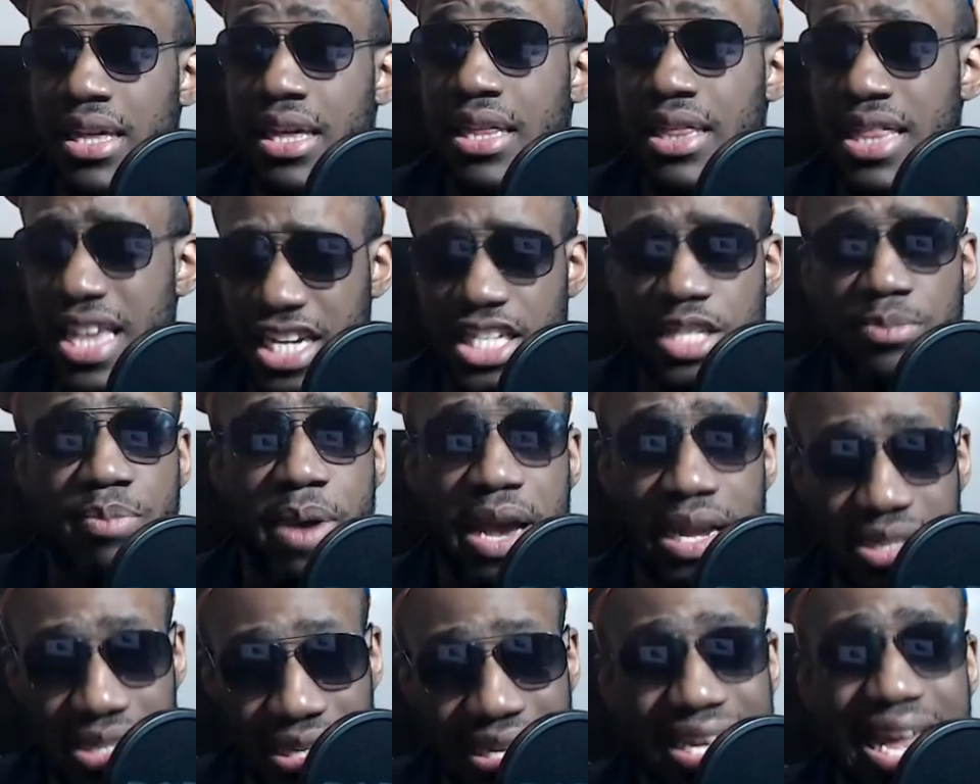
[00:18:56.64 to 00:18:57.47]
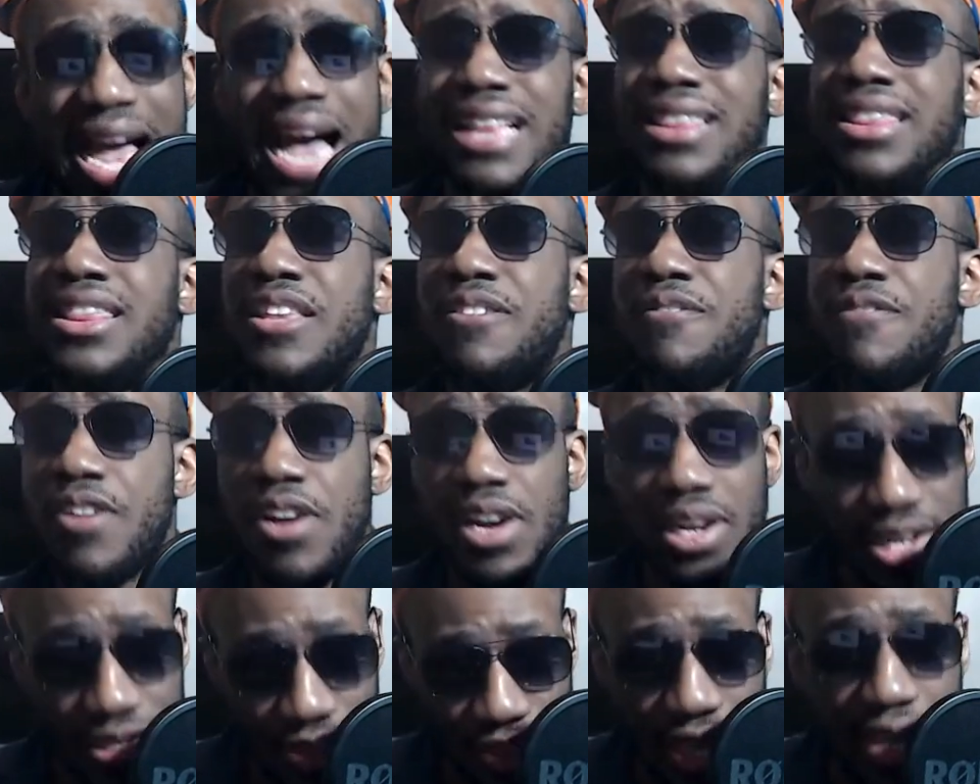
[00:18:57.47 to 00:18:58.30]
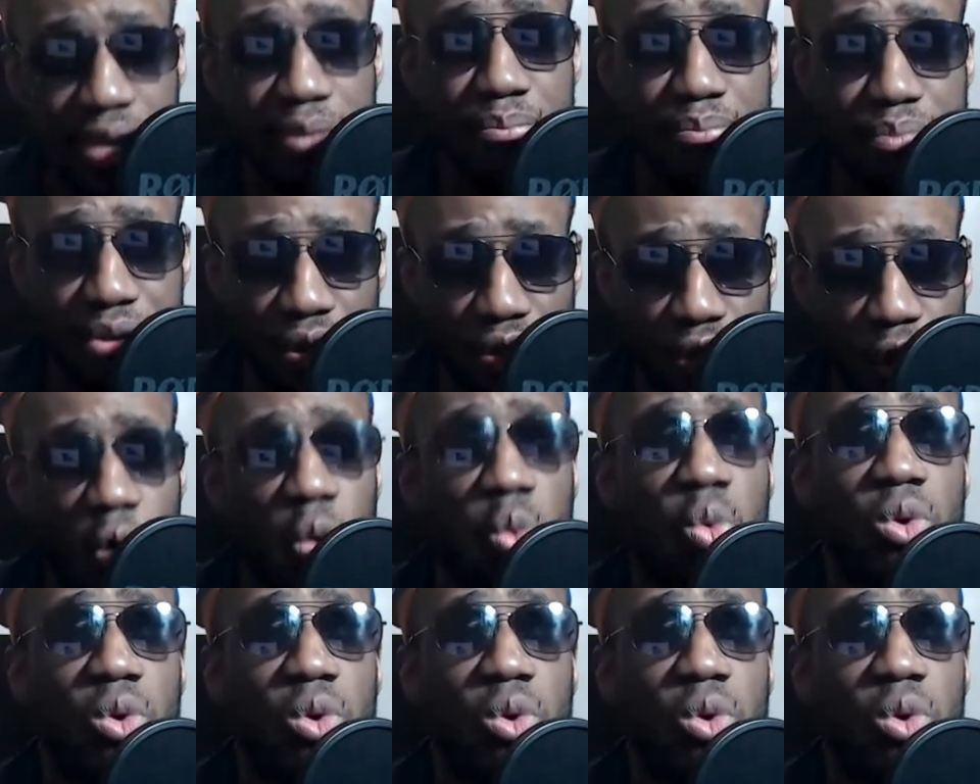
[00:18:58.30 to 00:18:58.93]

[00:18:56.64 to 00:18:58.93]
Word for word: they're expecting at the very least a bill of